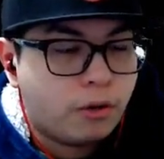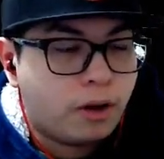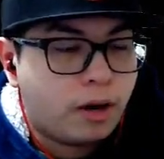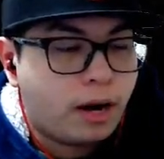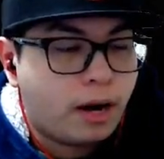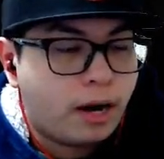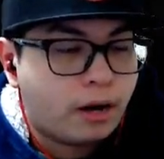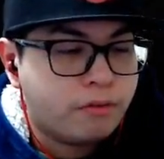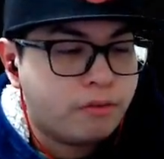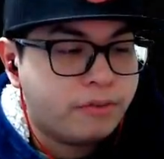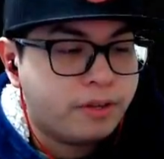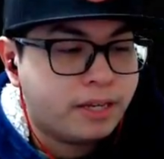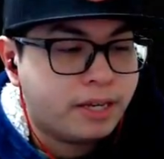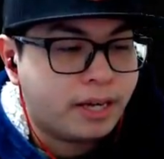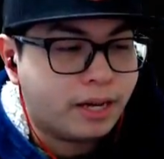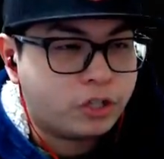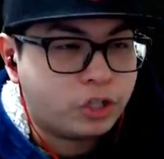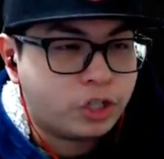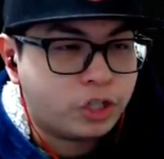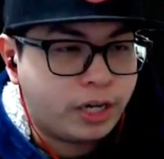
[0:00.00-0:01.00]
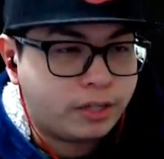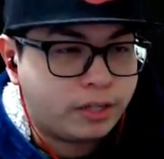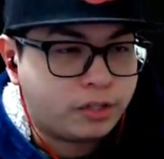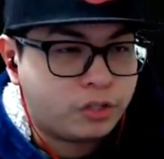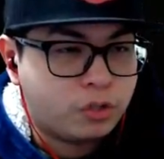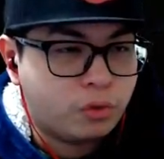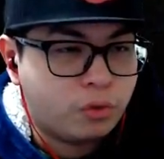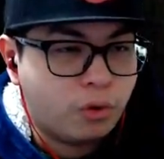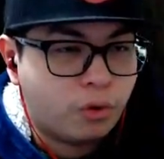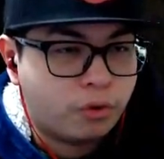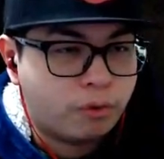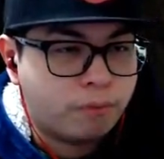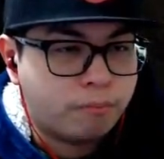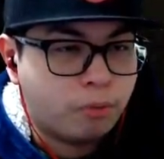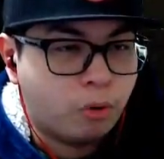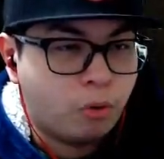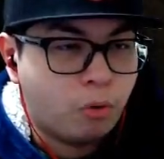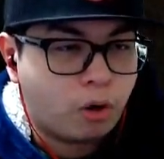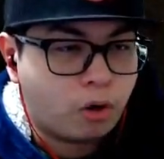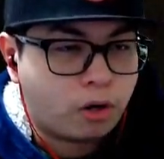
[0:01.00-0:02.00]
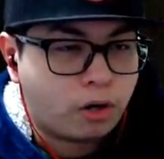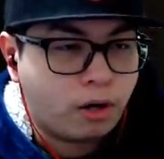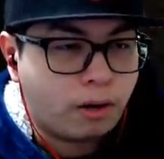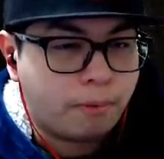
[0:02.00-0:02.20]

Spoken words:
I don't even get a chance to Earthen Bulwark up,